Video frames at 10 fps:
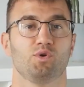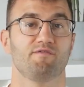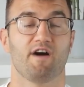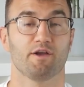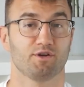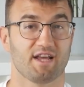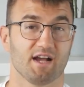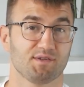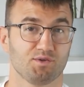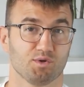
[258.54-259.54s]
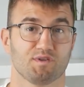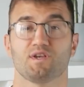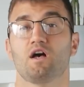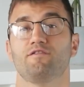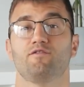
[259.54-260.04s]
You can file your taxes
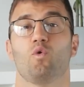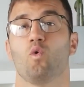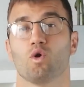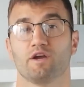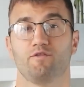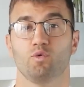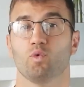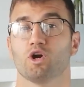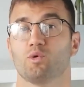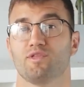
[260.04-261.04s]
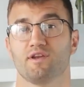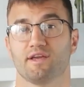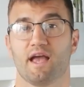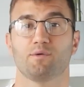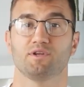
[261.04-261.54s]
yourself, or if you work with an
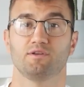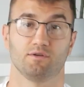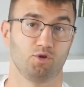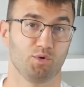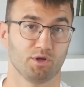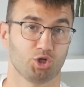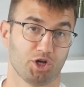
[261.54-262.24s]
accountant, you can